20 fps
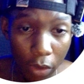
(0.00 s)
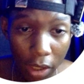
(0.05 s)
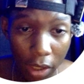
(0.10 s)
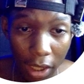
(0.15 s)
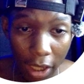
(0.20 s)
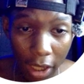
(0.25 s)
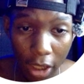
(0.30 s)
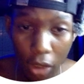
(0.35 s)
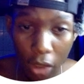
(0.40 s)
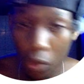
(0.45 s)
get
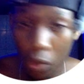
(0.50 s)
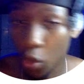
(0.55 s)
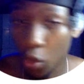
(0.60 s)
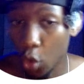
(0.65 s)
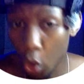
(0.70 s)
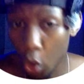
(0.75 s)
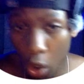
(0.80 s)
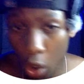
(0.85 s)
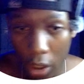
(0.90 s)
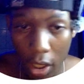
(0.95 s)
like
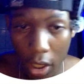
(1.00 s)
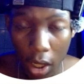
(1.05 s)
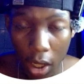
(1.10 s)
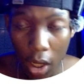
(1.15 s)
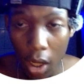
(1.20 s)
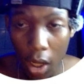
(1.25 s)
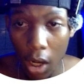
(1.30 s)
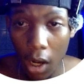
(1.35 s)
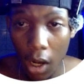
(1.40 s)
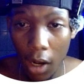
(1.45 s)
good
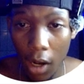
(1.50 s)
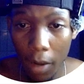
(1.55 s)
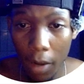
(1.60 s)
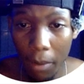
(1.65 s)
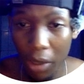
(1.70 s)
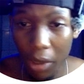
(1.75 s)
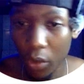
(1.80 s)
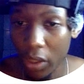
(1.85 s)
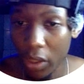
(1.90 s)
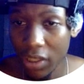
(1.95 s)

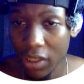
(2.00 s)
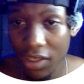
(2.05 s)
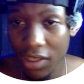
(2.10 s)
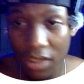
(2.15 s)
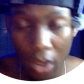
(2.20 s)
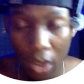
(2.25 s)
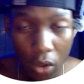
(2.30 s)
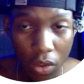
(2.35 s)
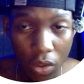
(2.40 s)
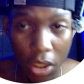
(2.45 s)
at writing
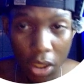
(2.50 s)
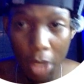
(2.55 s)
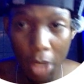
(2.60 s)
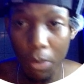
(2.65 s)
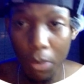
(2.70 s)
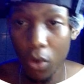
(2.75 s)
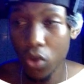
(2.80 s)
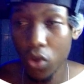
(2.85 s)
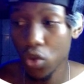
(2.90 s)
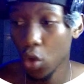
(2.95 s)
sales
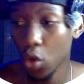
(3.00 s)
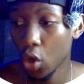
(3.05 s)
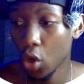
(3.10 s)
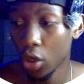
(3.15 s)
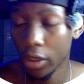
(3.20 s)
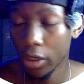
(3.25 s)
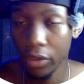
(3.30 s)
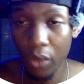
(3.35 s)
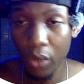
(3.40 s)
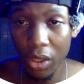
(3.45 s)
emails
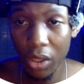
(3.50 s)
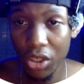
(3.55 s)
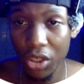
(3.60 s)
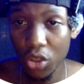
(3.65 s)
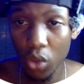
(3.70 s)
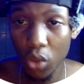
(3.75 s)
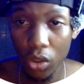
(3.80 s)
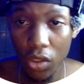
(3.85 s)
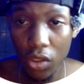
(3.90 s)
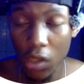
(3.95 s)
or
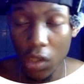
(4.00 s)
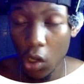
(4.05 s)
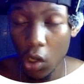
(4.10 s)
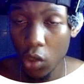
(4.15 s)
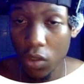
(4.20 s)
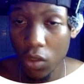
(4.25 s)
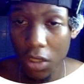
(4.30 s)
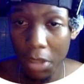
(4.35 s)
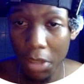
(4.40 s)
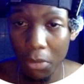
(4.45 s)
writing your
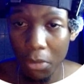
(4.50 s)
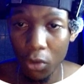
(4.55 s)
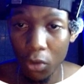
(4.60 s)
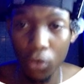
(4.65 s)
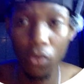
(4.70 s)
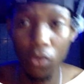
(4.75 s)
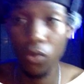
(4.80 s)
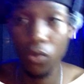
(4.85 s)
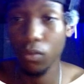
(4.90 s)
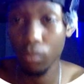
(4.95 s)
sales
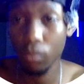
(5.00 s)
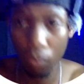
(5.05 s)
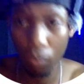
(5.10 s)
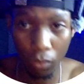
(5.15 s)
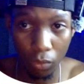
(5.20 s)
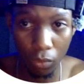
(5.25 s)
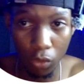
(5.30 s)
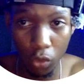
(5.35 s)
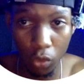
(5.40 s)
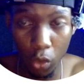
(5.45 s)
emails
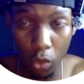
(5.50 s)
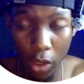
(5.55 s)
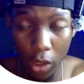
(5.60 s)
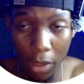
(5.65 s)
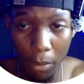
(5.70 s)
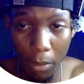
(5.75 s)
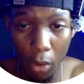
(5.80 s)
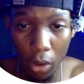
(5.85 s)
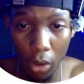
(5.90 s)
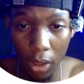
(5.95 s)
to
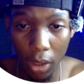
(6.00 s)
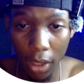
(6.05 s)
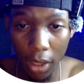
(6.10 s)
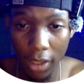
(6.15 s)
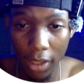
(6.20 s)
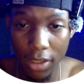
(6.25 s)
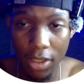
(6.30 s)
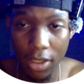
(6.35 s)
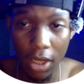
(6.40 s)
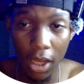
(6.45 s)
get more
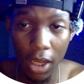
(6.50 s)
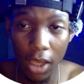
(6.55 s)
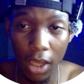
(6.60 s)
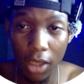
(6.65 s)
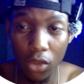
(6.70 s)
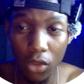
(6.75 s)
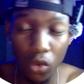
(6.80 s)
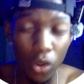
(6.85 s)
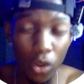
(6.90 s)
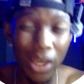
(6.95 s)
clients
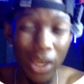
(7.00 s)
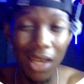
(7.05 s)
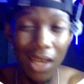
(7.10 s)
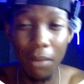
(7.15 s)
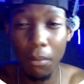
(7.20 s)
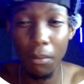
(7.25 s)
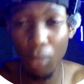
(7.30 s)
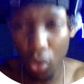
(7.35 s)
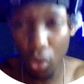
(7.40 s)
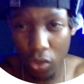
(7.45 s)
and to
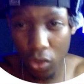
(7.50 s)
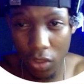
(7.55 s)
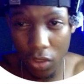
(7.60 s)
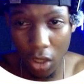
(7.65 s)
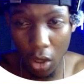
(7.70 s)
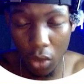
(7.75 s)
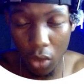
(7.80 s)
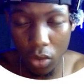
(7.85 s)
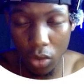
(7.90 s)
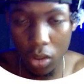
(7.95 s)
get more
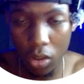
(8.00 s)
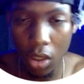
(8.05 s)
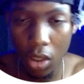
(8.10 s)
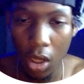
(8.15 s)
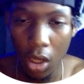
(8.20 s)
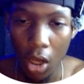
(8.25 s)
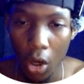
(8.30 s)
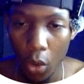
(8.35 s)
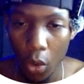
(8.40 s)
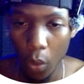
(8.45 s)
sales,
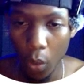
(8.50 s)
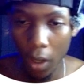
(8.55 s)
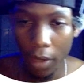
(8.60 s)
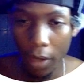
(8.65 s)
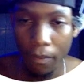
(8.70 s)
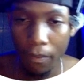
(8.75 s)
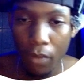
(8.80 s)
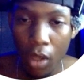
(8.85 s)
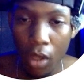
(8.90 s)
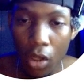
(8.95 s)

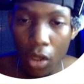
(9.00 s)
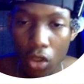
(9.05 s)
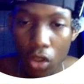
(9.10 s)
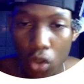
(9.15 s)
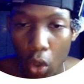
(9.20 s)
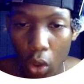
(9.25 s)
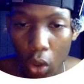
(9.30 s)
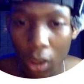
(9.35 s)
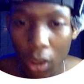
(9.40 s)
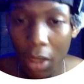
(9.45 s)
right?
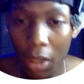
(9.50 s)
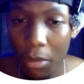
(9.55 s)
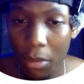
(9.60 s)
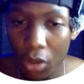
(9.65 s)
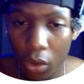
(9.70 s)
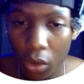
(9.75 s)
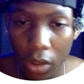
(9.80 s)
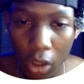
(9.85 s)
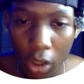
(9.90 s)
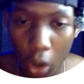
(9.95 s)
So let me
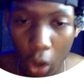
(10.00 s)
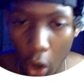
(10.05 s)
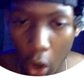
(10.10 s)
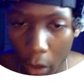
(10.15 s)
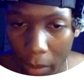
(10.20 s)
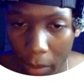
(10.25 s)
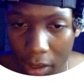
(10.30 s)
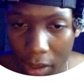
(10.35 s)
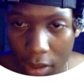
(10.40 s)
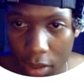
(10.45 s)
know in the
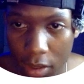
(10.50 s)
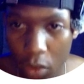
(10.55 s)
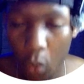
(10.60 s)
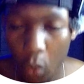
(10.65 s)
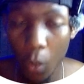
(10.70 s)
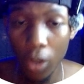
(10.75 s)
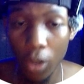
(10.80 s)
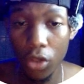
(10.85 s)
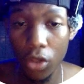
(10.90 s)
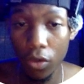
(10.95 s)
comments
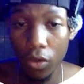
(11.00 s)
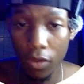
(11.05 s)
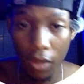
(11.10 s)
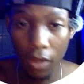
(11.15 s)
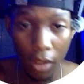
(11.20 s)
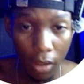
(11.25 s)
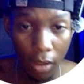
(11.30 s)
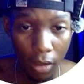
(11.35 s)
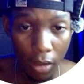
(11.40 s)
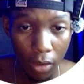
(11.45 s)
what you
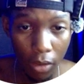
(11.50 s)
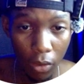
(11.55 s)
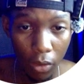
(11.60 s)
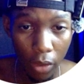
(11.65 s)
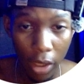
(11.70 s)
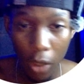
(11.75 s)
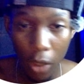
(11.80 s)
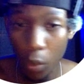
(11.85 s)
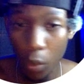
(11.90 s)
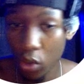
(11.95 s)
think.
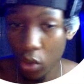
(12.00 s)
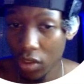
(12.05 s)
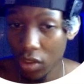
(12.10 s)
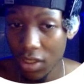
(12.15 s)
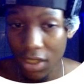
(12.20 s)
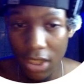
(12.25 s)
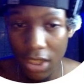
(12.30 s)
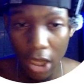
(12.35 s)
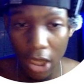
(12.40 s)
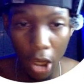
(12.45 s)
Okay, was
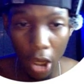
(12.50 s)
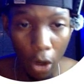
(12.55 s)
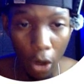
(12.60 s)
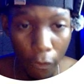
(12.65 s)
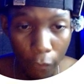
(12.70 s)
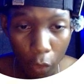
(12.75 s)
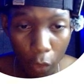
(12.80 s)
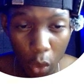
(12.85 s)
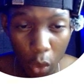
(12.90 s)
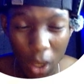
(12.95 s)
this
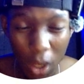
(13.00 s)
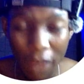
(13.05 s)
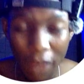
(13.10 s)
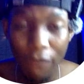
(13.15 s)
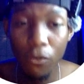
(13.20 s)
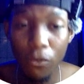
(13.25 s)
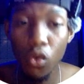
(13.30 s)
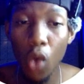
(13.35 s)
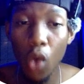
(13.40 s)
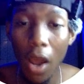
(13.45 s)
helpful?
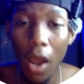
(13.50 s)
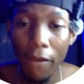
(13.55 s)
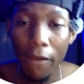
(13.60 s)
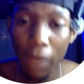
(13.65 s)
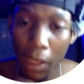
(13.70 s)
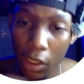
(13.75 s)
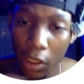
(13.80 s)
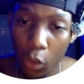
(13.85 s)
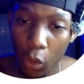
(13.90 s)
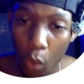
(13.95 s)
If you have any